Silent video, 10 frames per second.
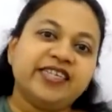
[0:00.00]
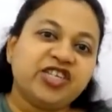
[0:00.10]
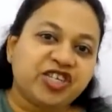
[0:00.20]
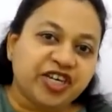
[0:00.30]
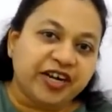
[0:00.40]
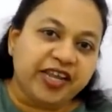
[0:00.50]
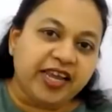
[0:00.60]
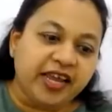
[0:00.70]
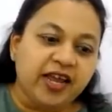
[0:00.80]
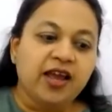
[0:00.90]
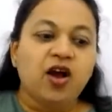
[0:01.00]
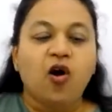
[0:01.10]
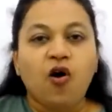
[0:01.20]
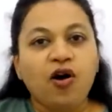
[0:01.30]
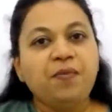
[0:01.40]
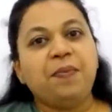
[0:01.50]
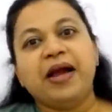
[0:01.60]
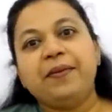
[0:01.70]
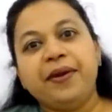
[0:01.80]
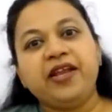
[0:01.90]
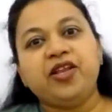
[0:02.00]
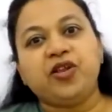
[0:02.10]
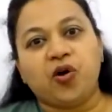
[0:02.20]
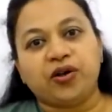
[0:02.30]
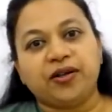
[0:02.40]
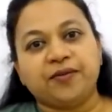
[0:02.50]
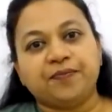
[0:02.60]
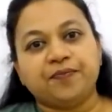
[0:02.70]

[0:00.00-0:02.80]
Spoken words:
study, or by being taught.